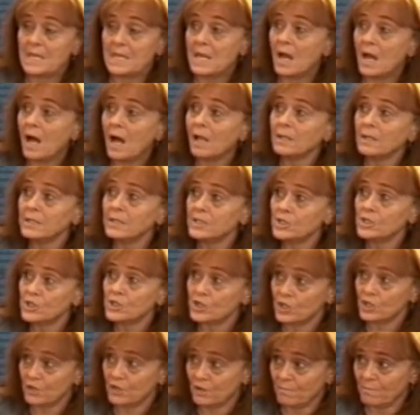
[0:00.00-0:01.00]

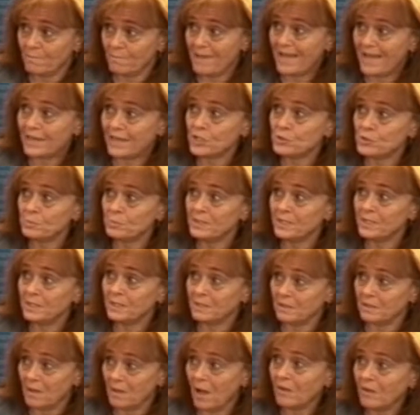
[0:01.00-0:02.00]
knowledge
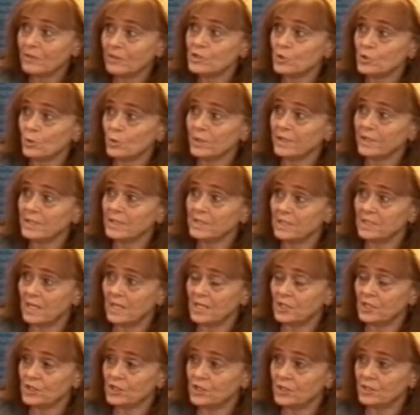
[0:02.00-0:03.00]
management, knowledge
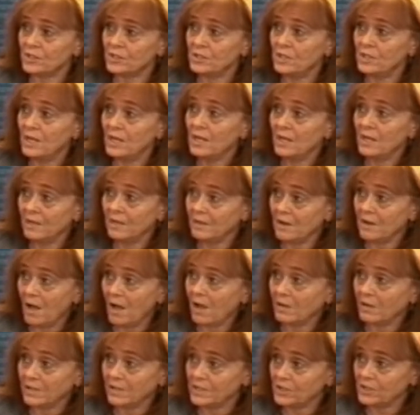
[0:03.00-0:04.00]
organization,
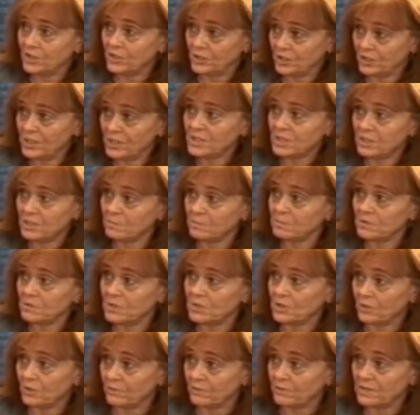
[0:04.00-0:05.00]
knowledge systems
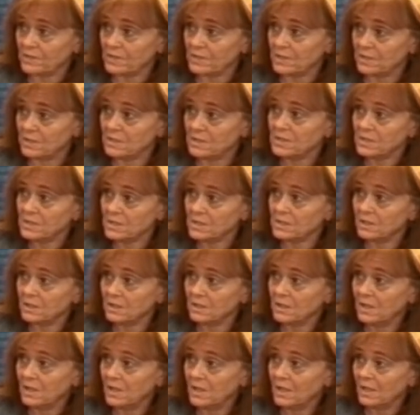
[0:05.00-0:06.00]
services,
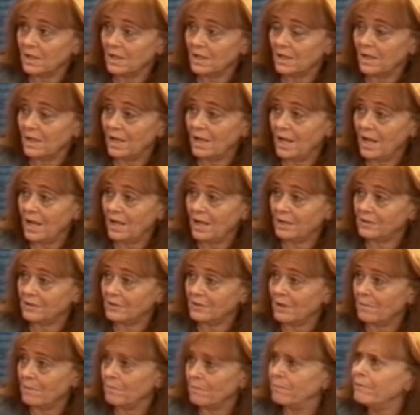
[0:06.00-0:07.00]
and
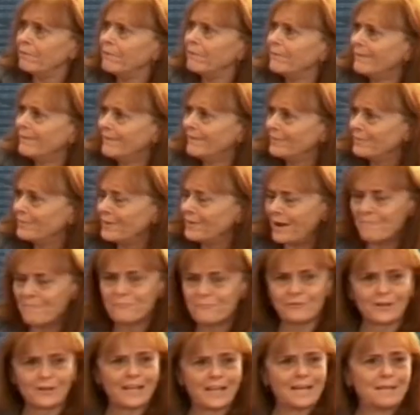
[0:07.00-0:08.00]
I'm
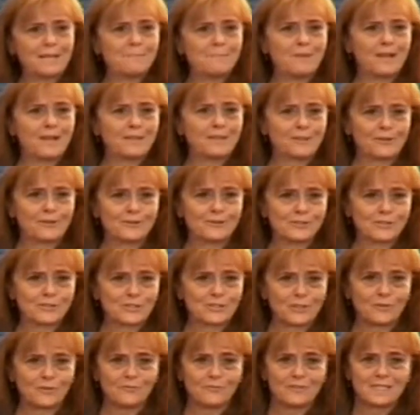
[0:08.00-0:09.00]
forgetting my third
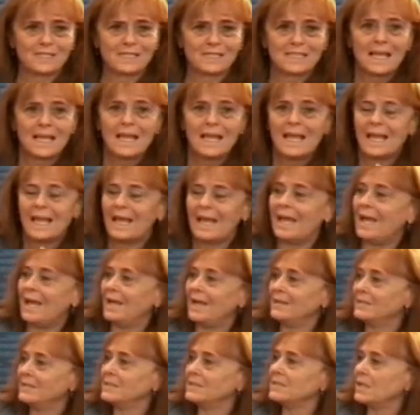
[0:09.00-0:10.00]
service,
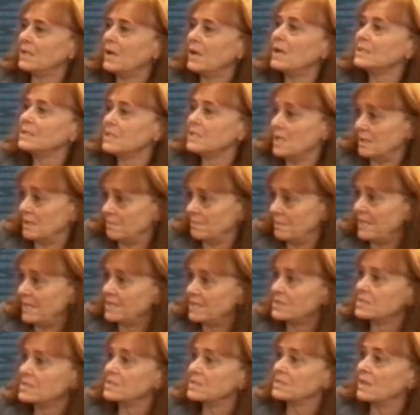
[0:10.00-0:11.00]
and
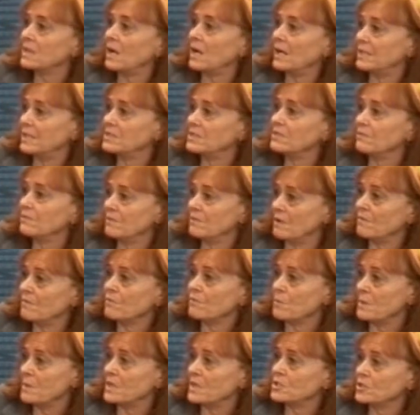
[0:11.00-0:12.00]
content-based kinds of
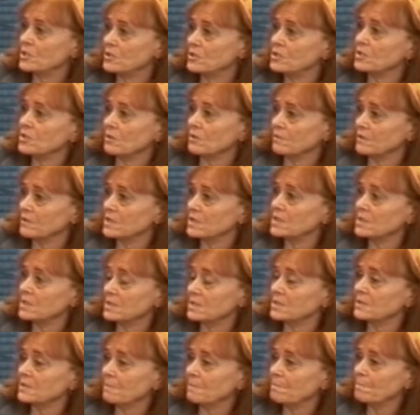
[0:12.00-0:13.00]
information
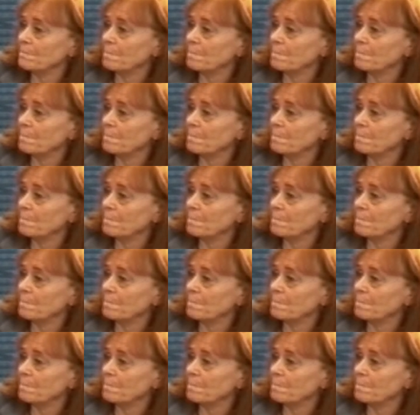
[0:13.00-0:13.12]
services.